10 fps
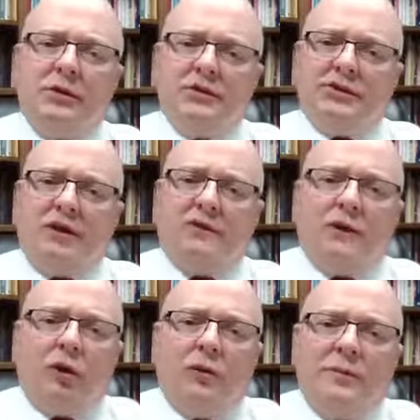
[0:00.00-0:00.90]
Put
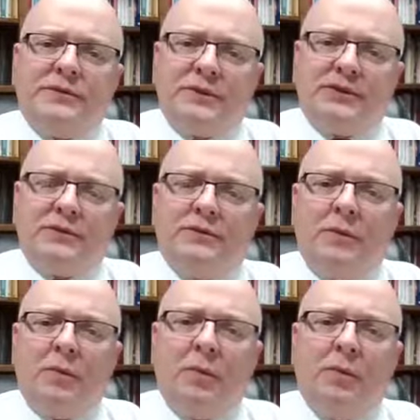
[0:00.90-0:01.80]
yourself in her position
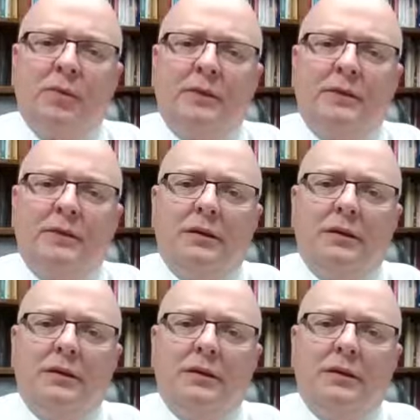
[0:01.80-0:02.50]
for a moment.